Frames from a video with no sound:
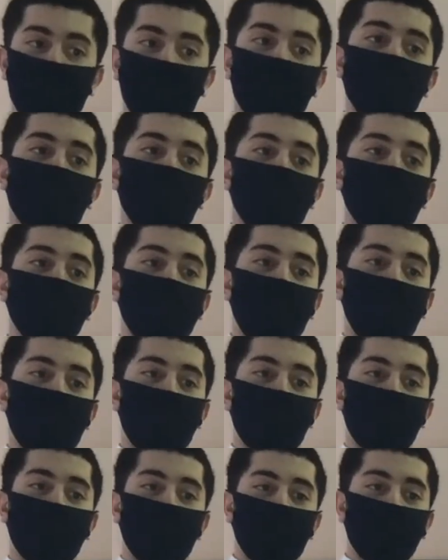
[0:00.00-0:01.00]
your
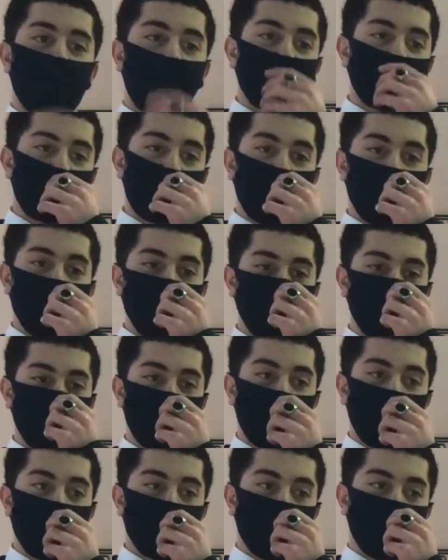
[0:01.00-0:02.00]
diaphragm contracts and moves
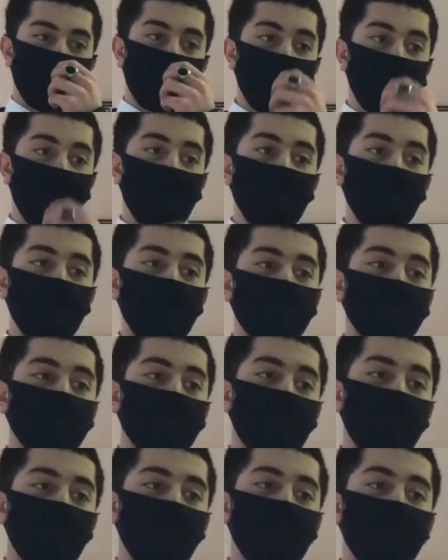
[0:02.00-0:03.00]
downward. This
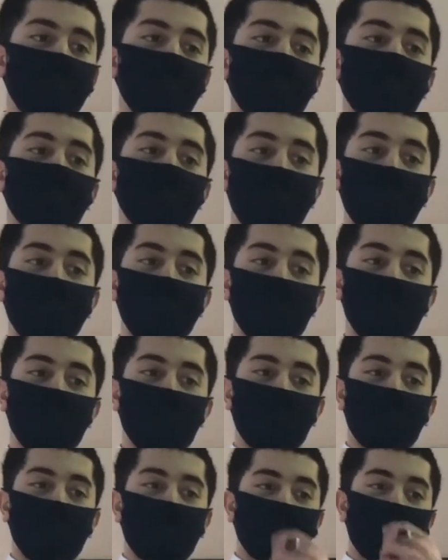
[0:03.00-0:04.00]
increases the space in
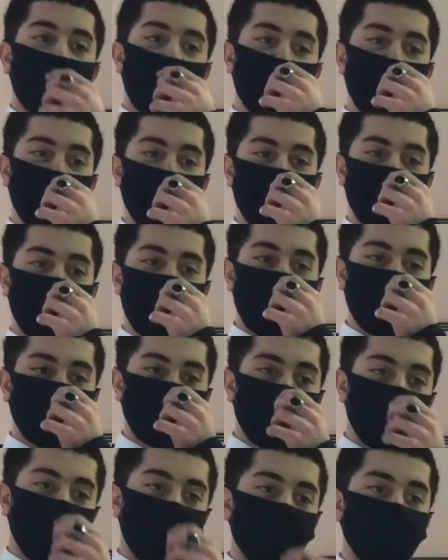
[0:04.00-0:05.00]
your chest cavity and
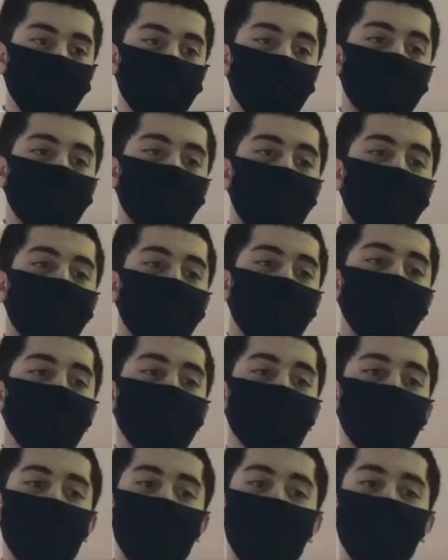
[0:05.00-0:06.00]
your lungs expand
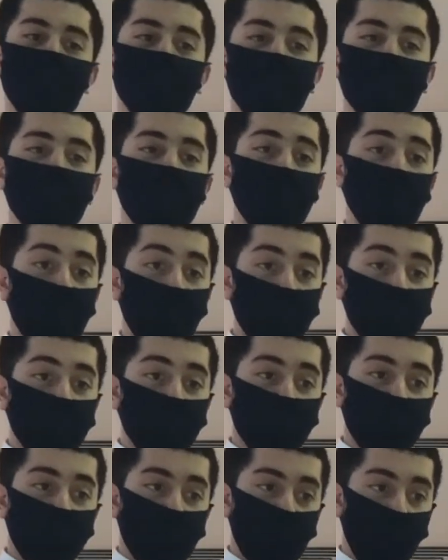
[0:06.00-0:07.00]
into it. The
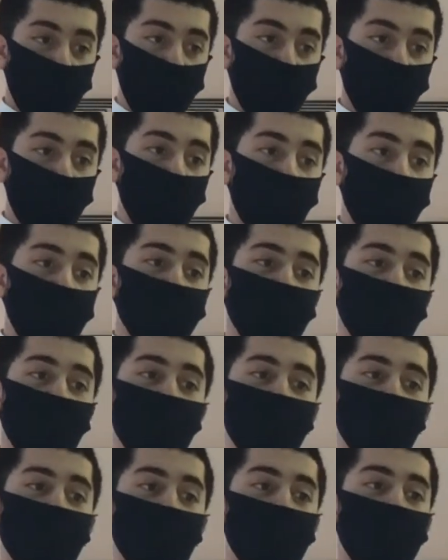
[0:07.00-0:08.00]
muscles between your ribs
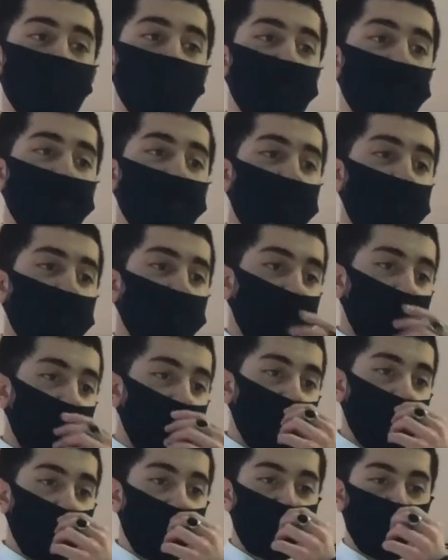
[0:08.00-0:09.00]
also help
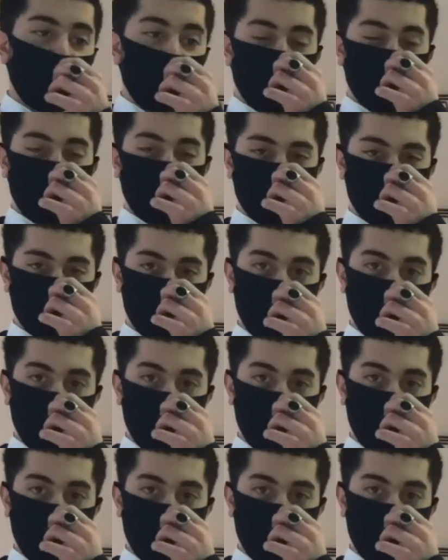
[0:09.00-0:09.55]
enlarge the chest